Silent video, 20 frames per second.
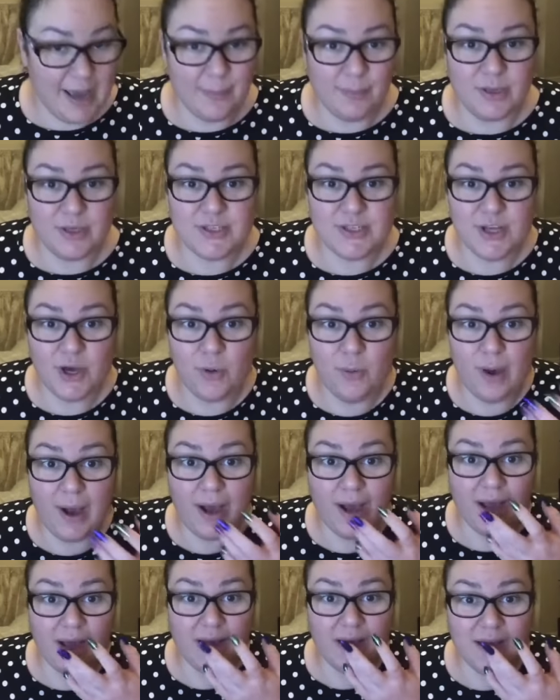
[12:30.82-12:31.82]
So
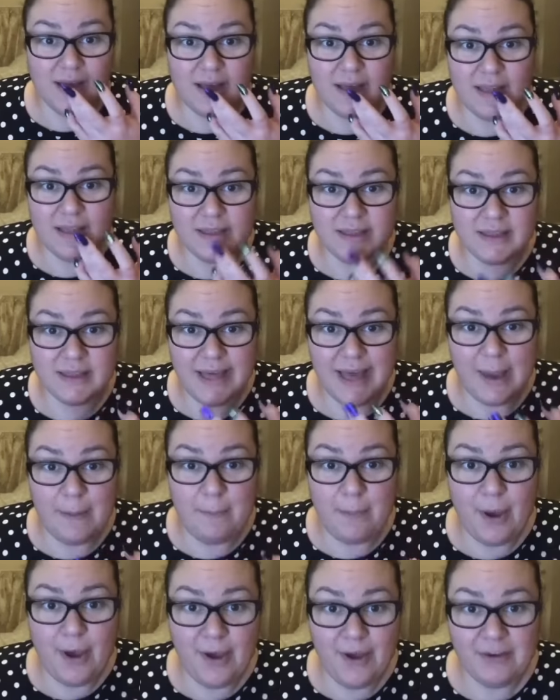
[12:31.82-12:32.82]
they're
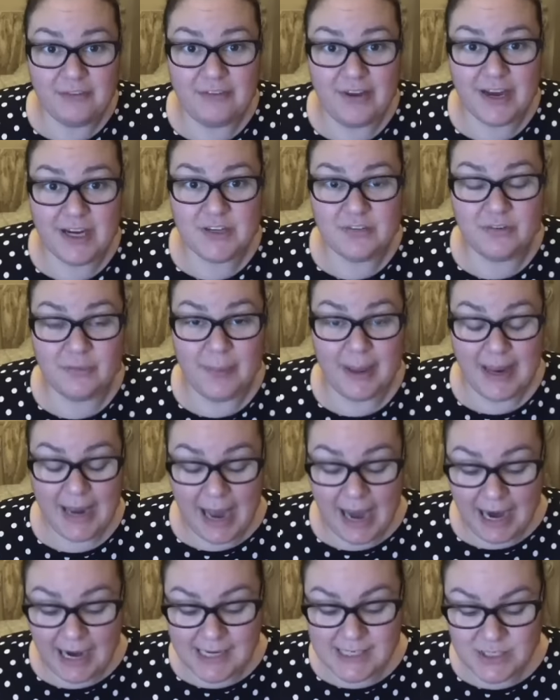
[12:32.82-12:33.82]
perfect for me.
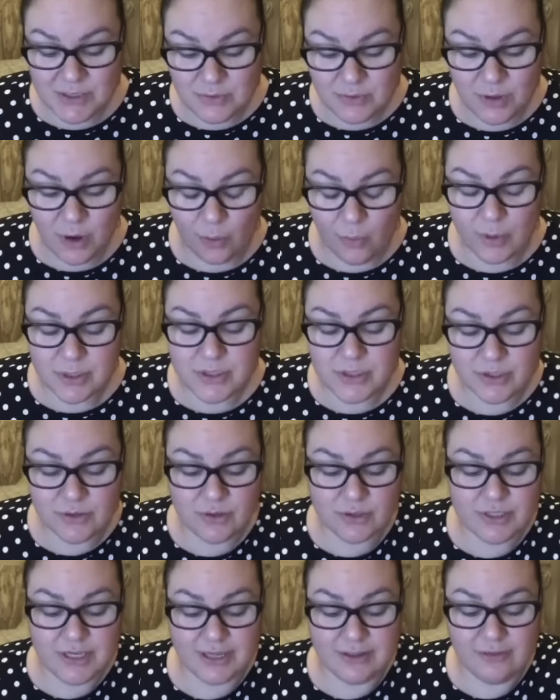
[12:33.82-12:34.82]
I do not want to
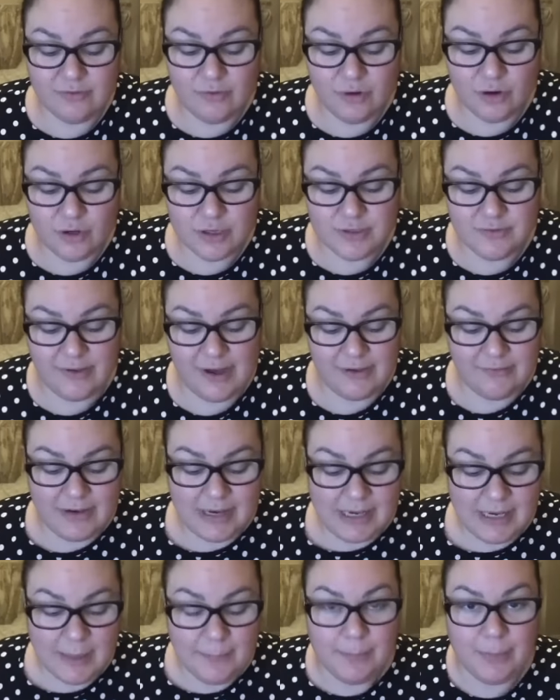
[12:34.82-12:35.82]
go down the road of having
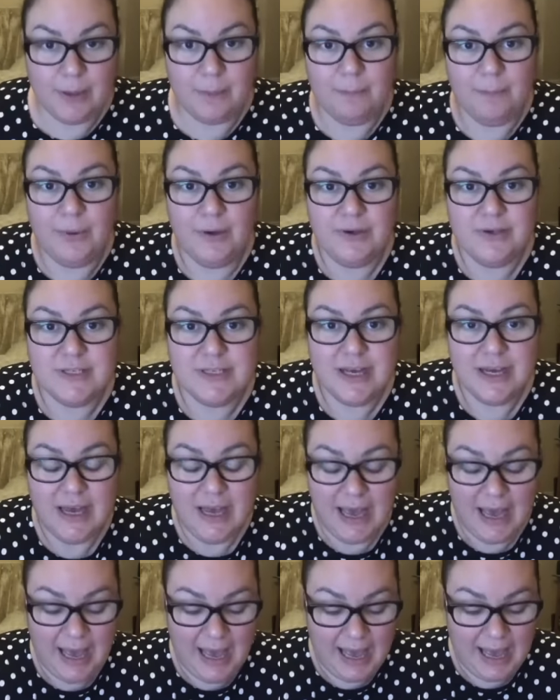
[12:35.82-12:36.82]
lip plumpers,
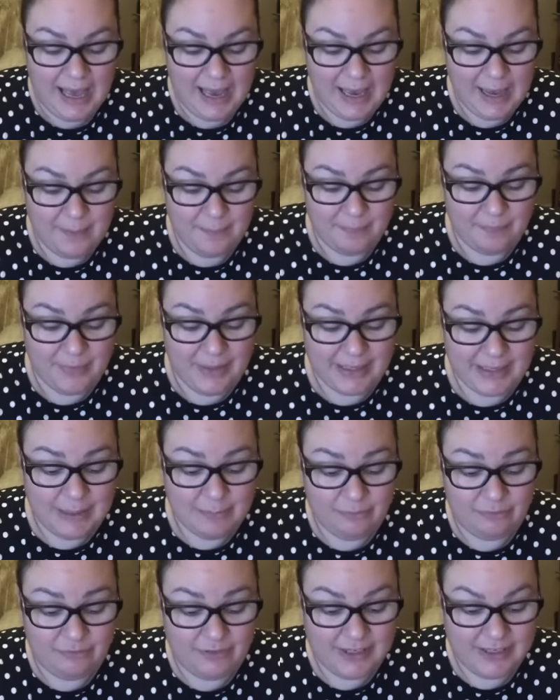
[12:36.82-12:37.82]
lip
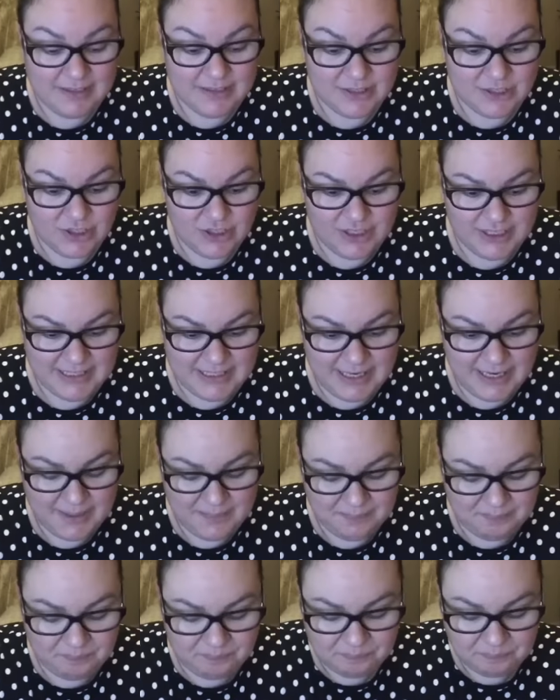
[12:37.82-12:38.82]
fillers, should I say.
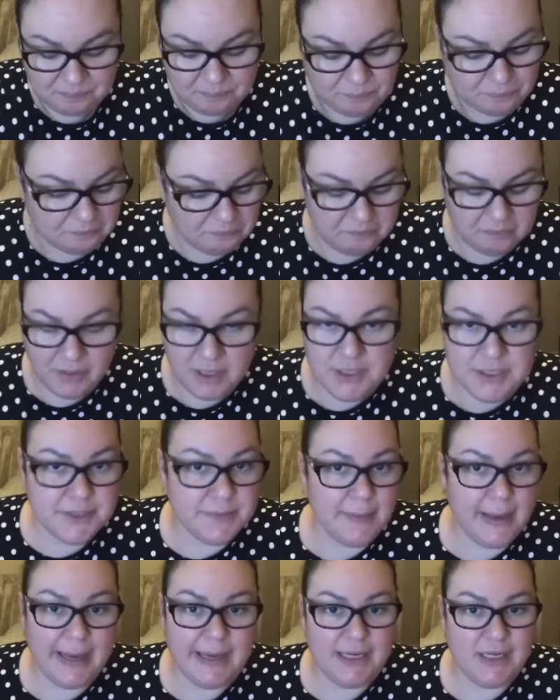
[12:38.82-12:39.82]
To
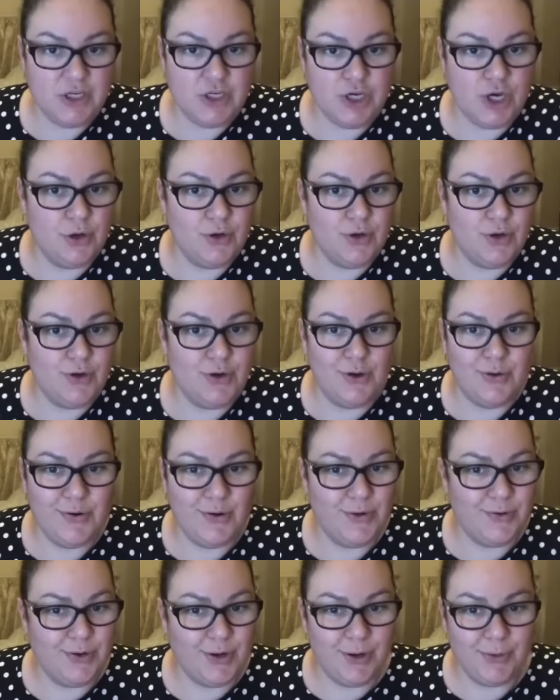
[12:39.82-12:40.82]
me,
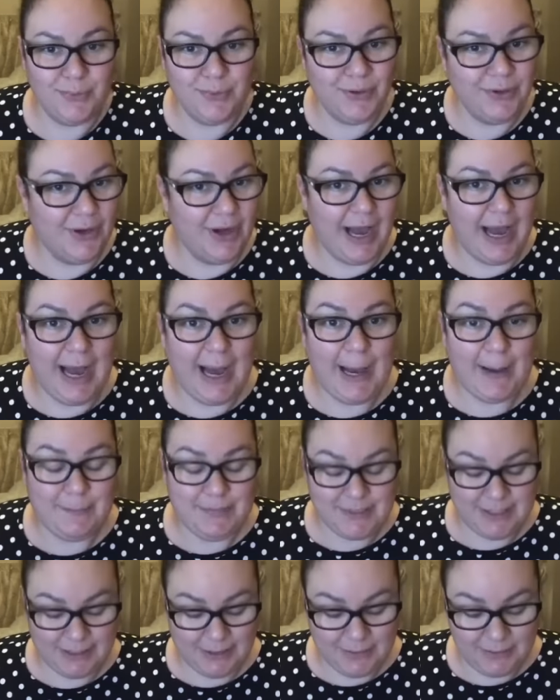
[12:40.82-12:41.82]
no,
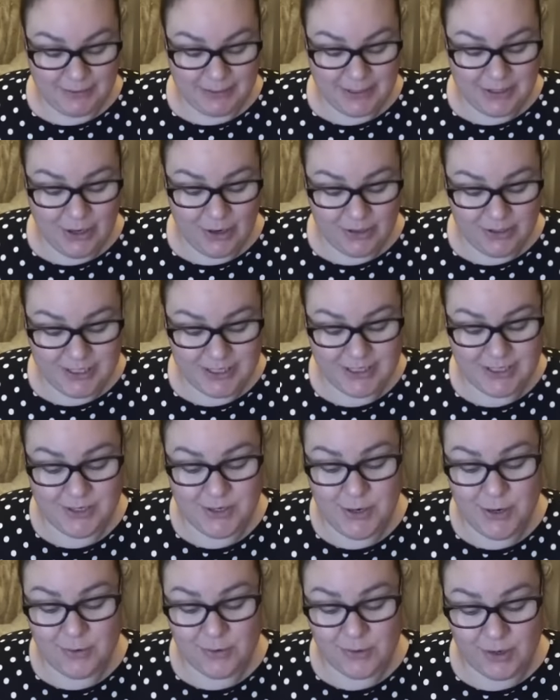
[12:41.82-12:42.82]
absolutely not. It's a
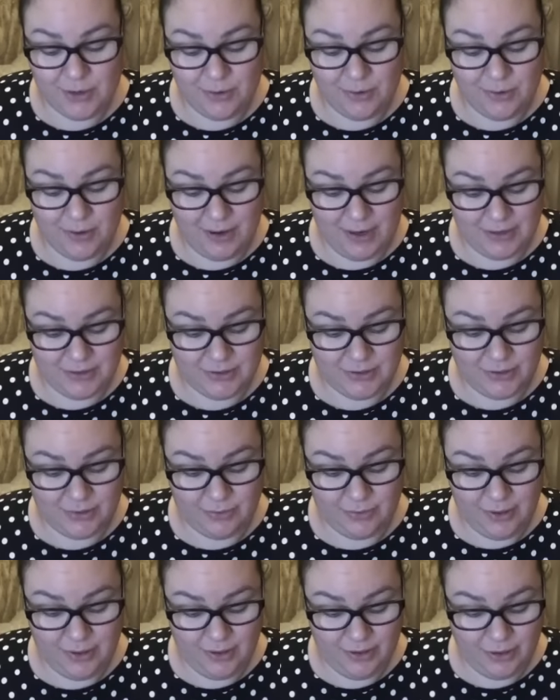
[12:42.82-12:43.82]
no-go
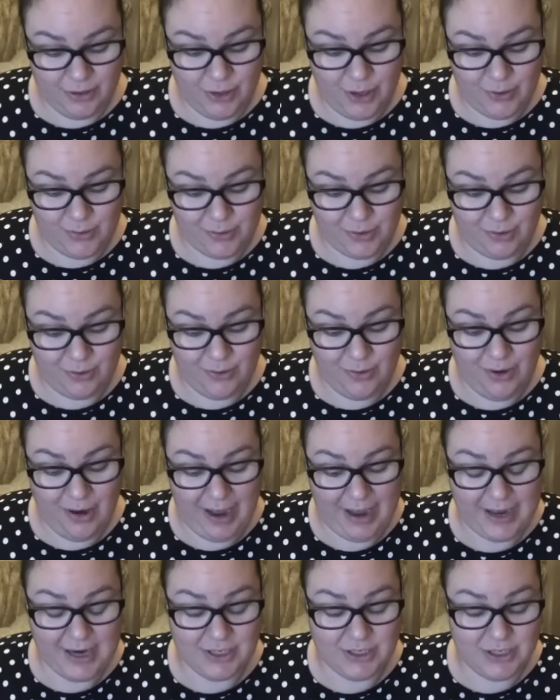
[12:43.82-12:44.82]
zone, no-go.
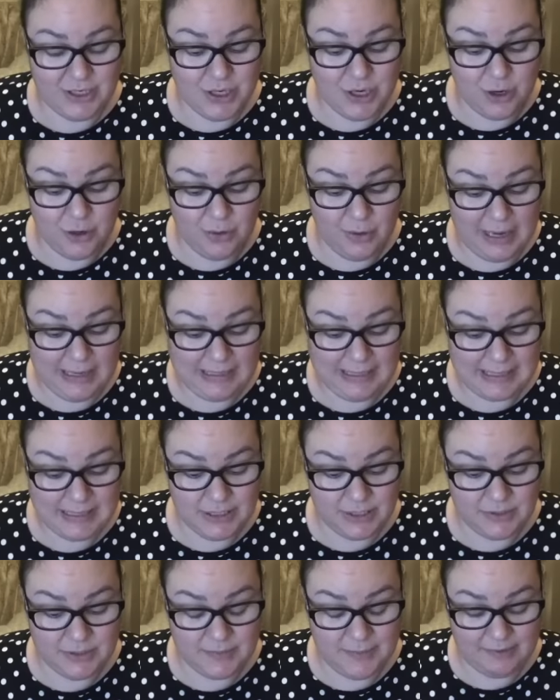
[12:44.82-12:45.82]
I actually know a lady
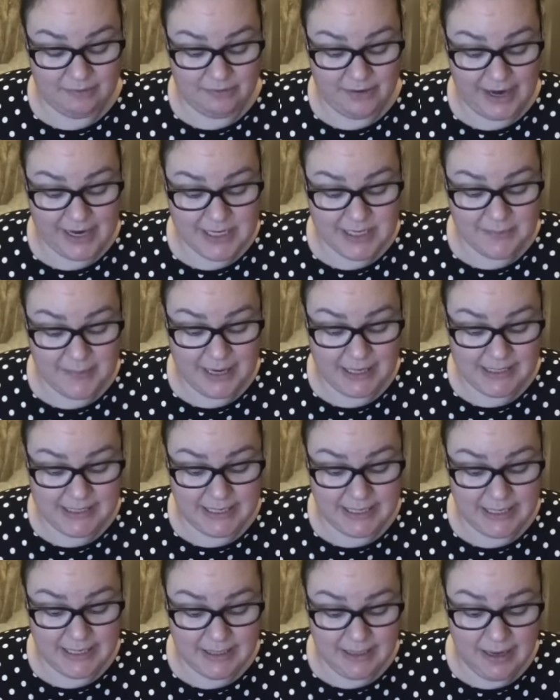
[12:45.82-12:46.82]
who's my friend,
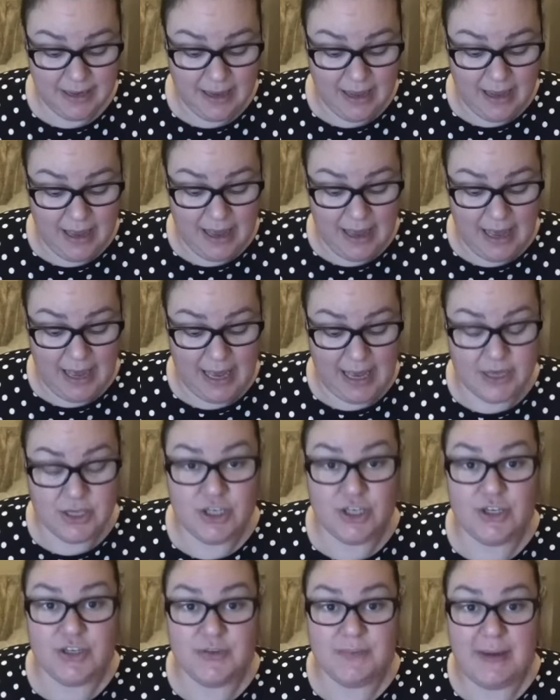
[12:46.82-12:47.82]
Martine, and she
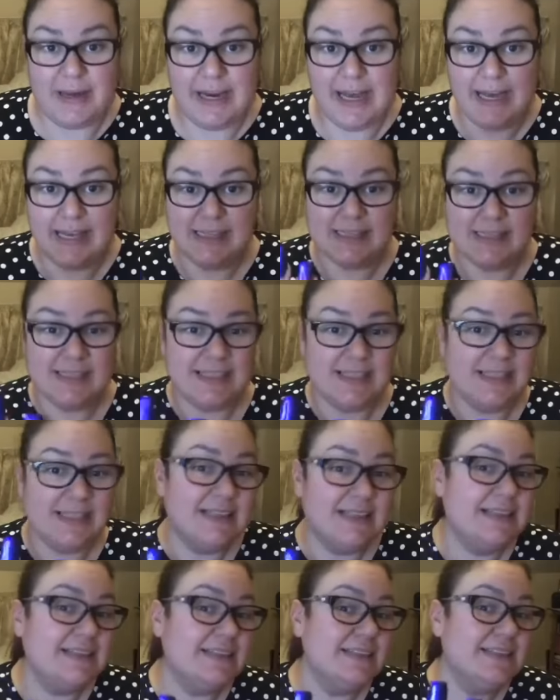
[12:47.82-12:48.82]
does my nails,
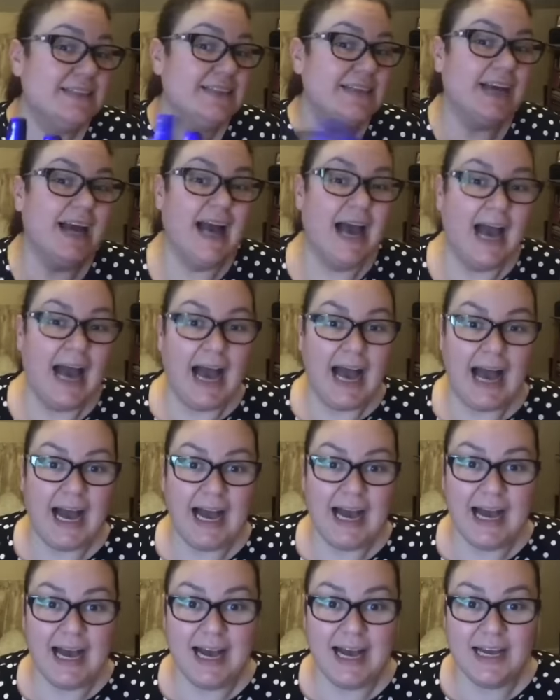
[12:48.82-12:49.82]

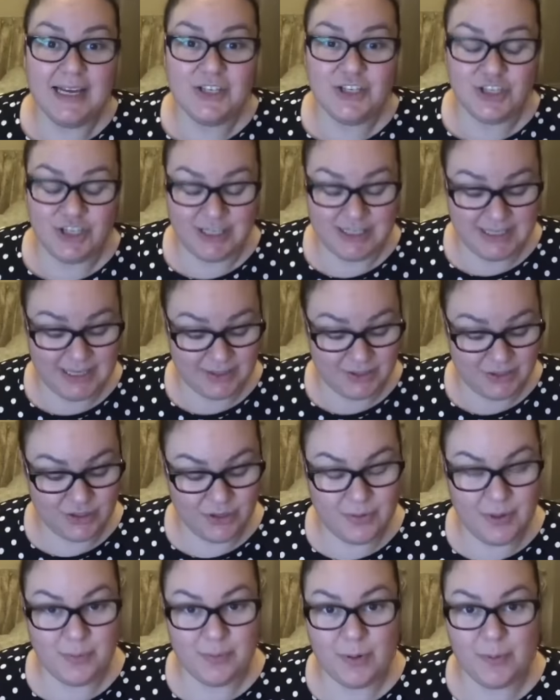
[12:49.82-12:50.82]
and she's had so
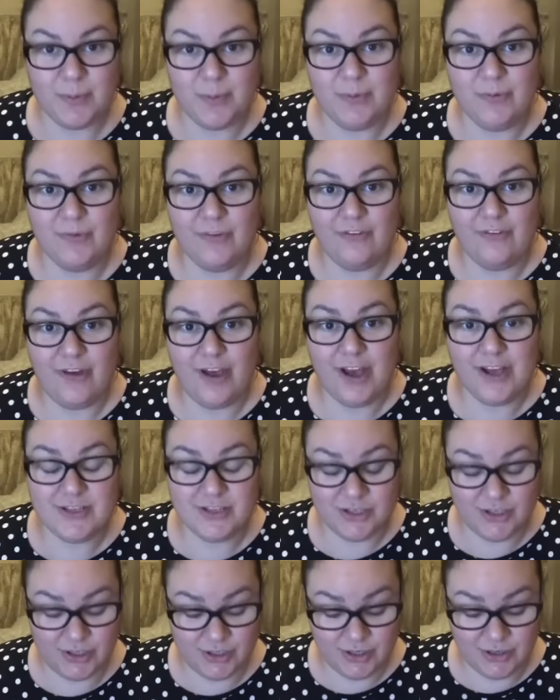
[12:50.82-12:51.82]
many problems with hers,
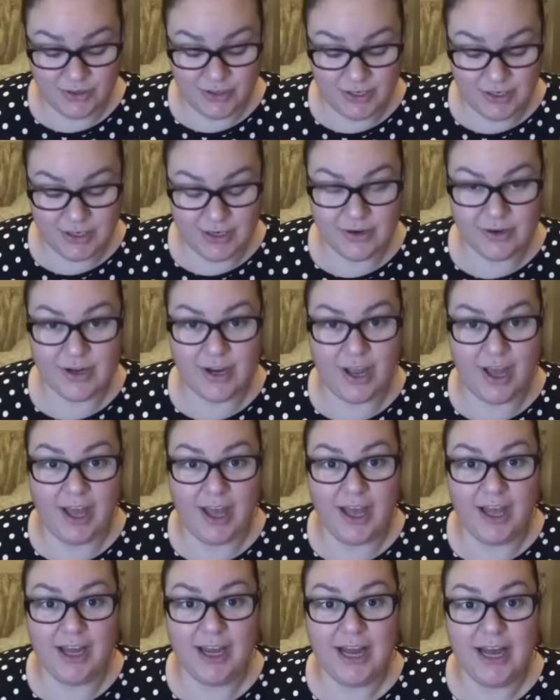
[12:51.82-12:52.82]
and she's only a young
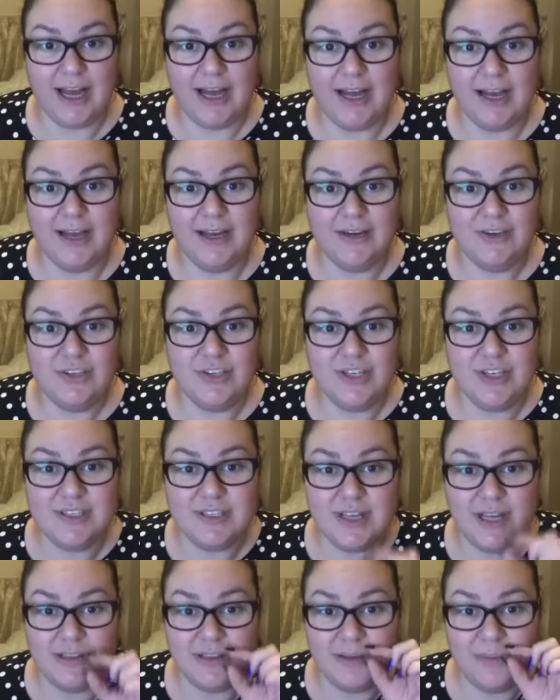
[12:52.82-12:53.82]
girl, and she's
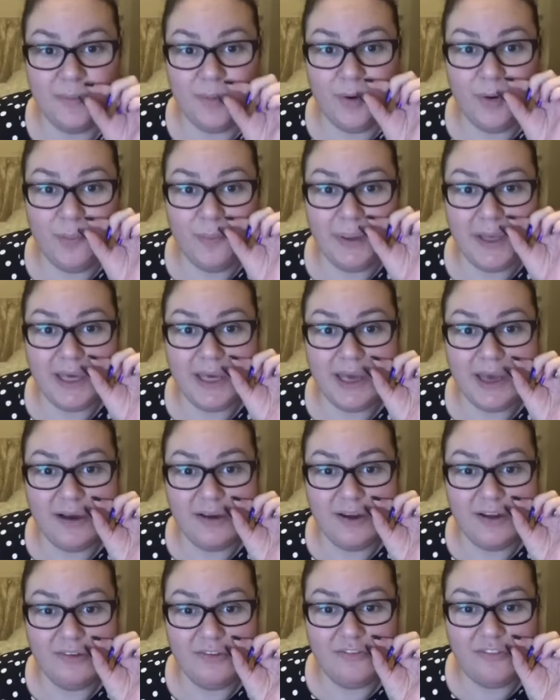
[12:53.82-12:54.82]
had them up here
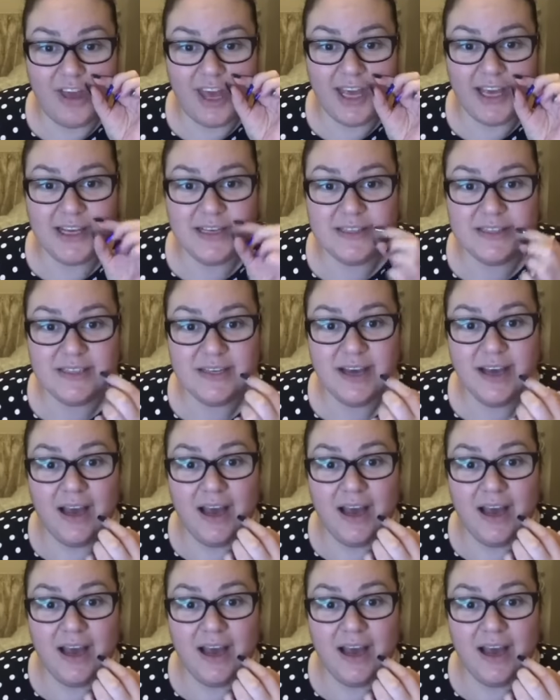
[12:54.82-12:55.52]
in her face.